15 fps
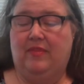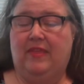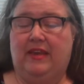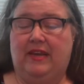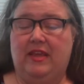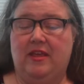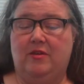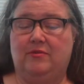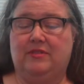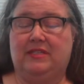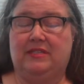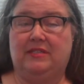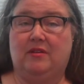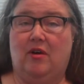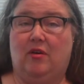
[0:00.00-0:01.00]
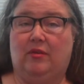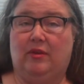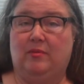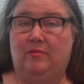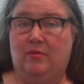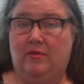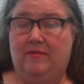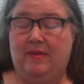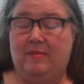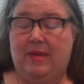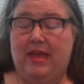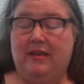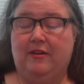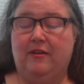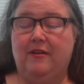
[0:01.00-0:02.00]
that he uses called Movie
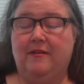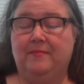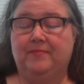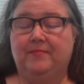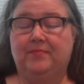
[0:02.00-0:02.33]
Maker,